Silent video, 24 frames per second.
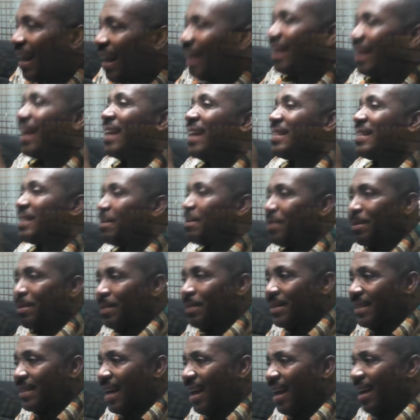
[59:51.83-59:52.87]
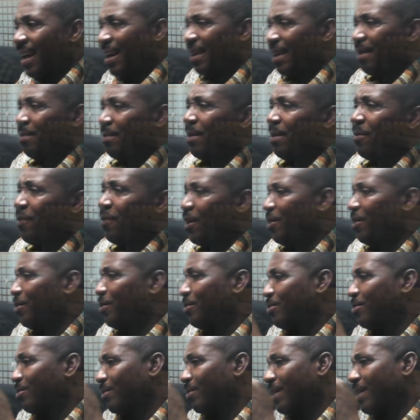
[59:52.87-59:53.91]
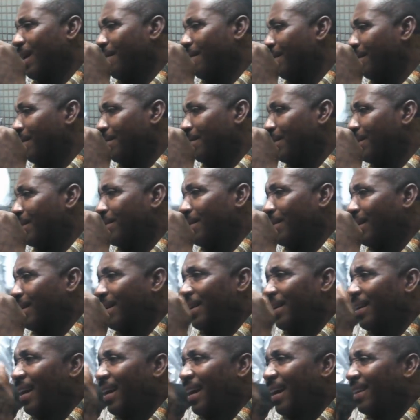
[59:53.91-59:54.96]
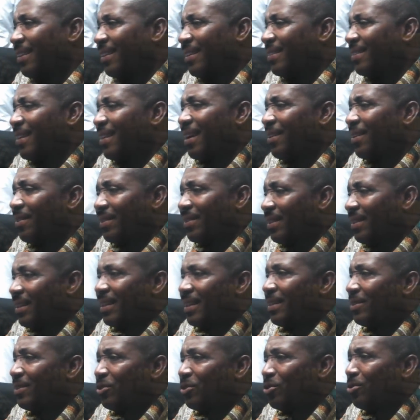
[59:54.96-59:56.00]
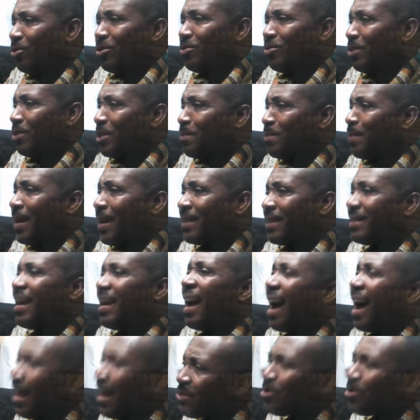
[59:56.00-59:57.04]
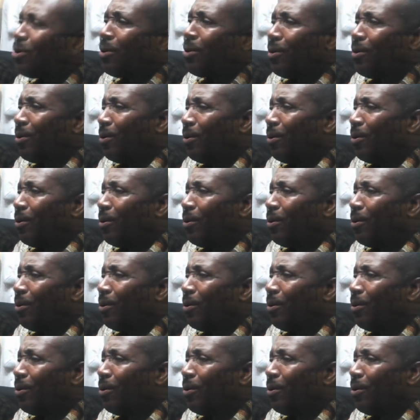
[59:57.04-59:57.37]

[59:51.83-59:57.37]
And I'll say, but for you to come and be talking like this, I don't think it shows respect at all.